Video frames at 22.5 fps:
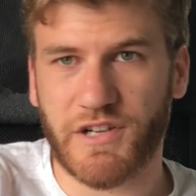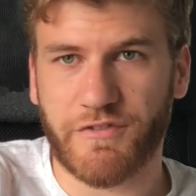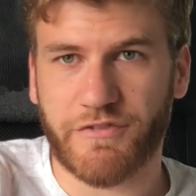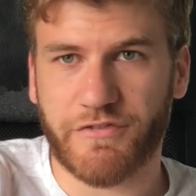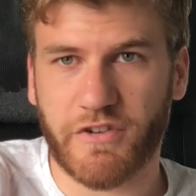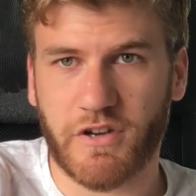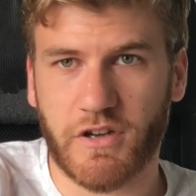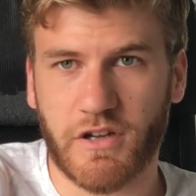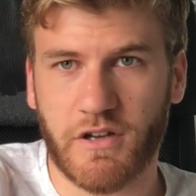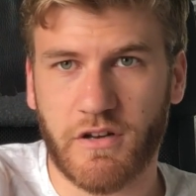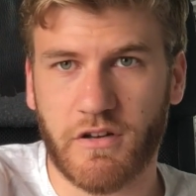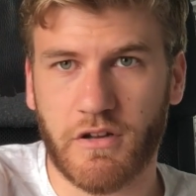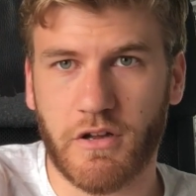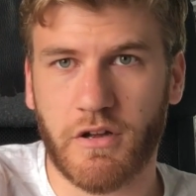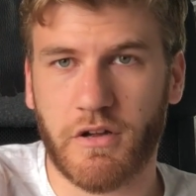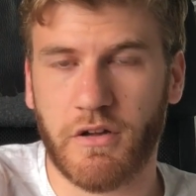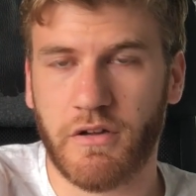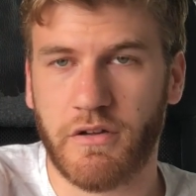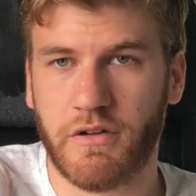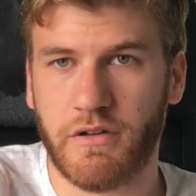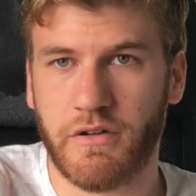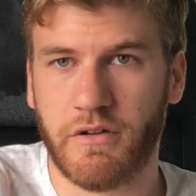and find a
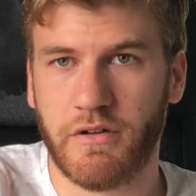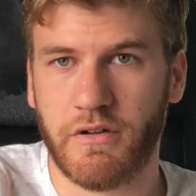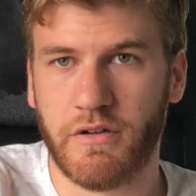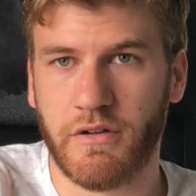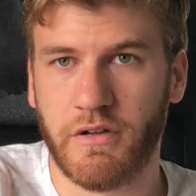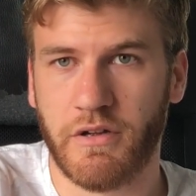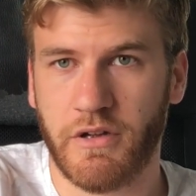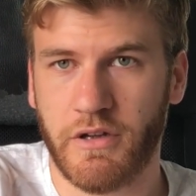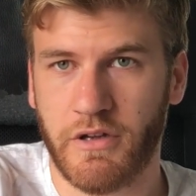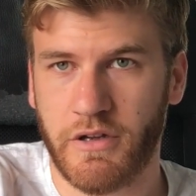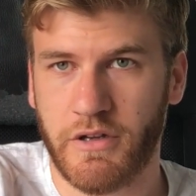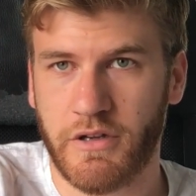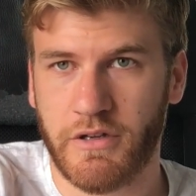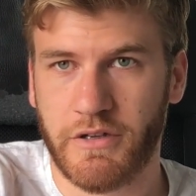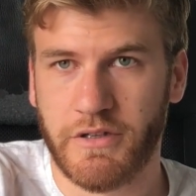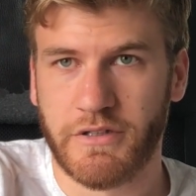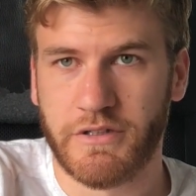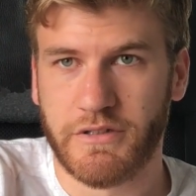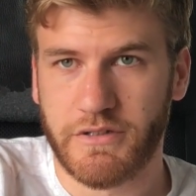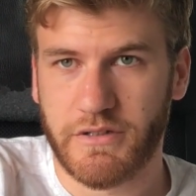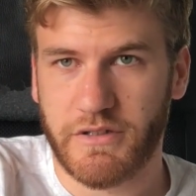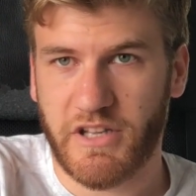
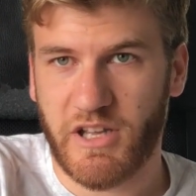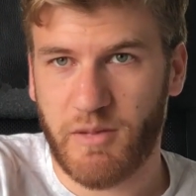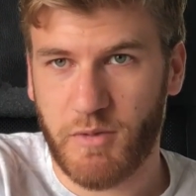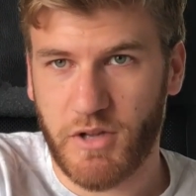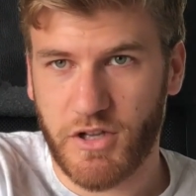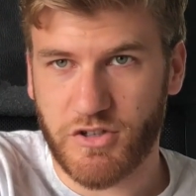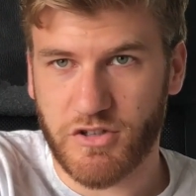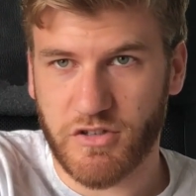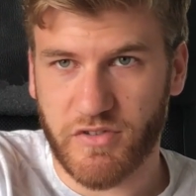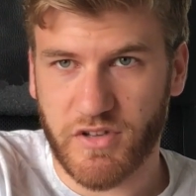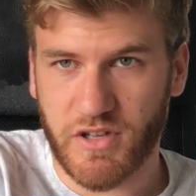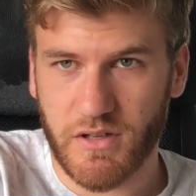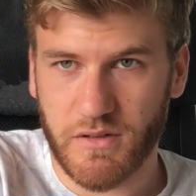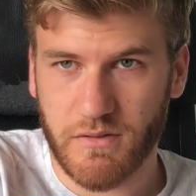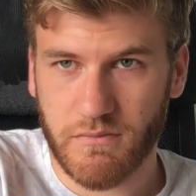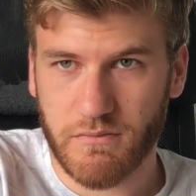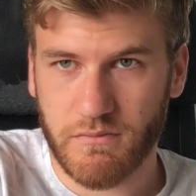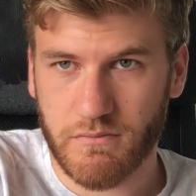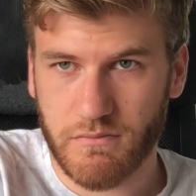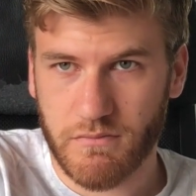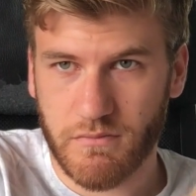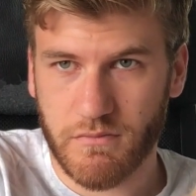image of it,
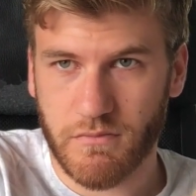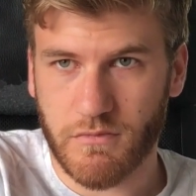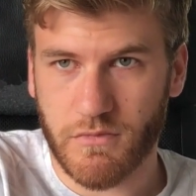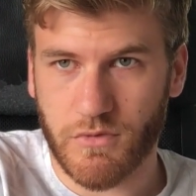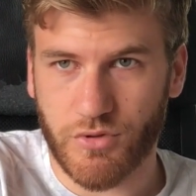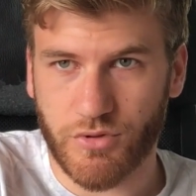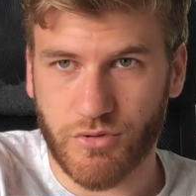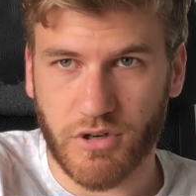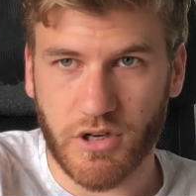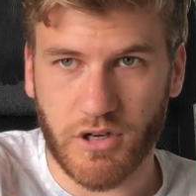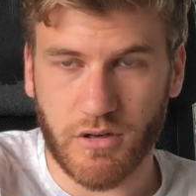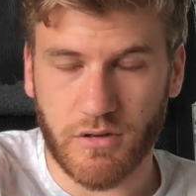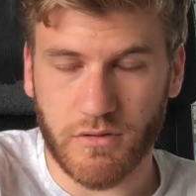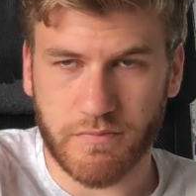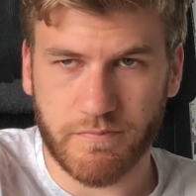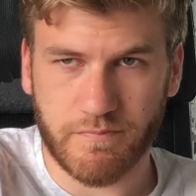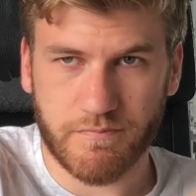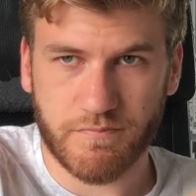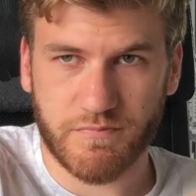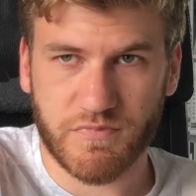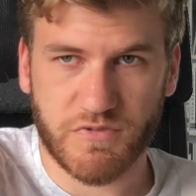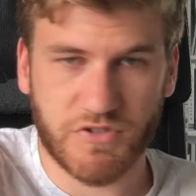or I'll
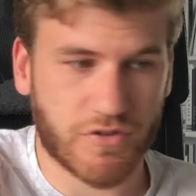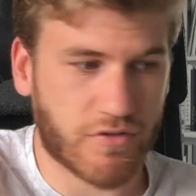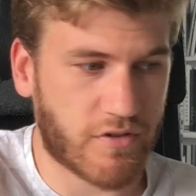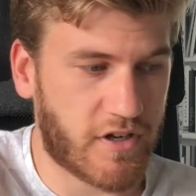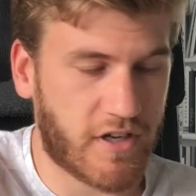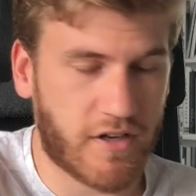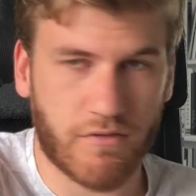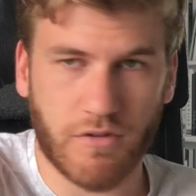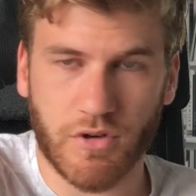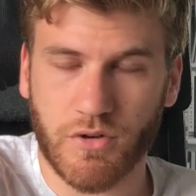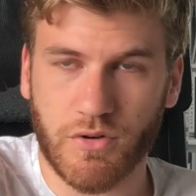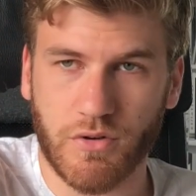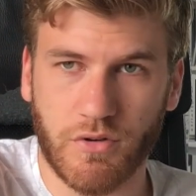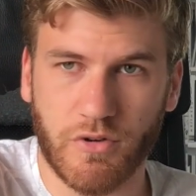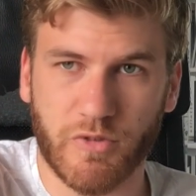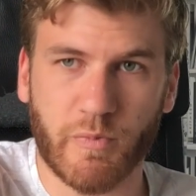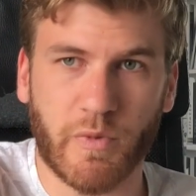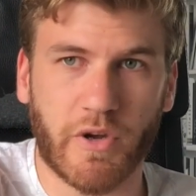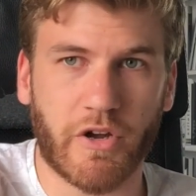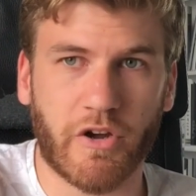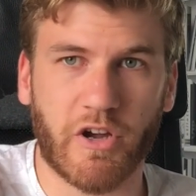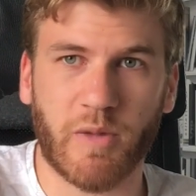screen record
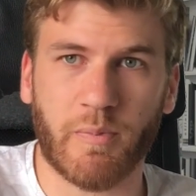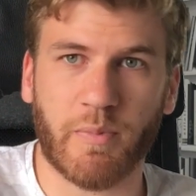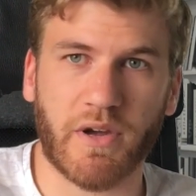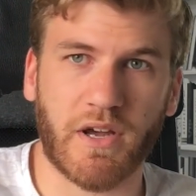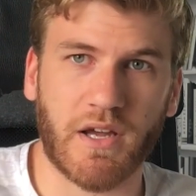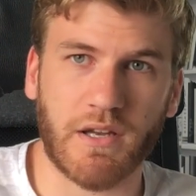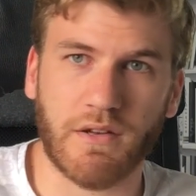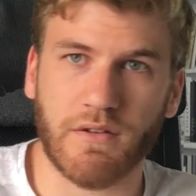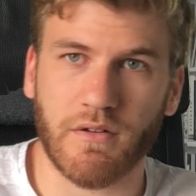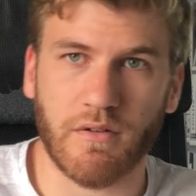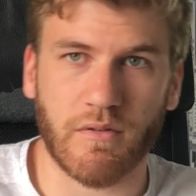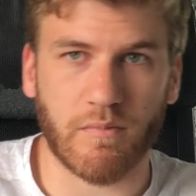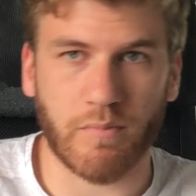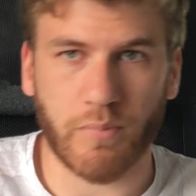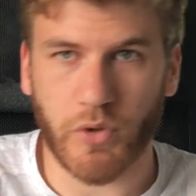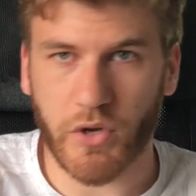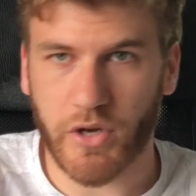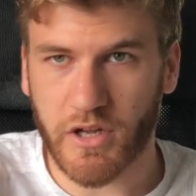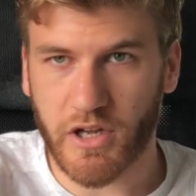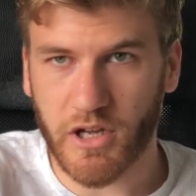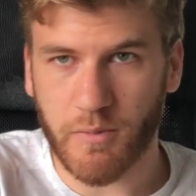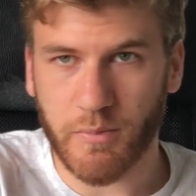my iPad and
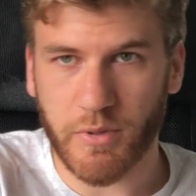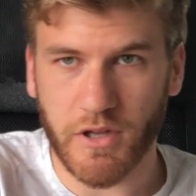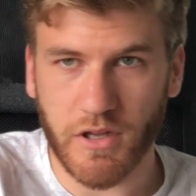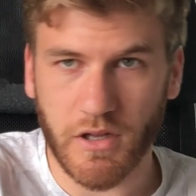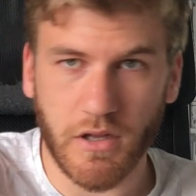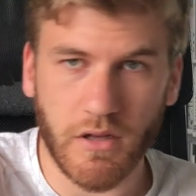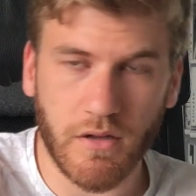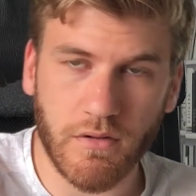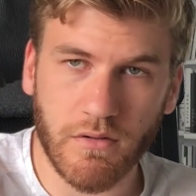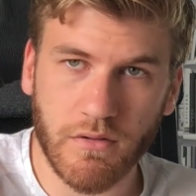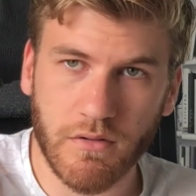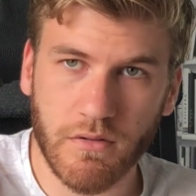put it up here.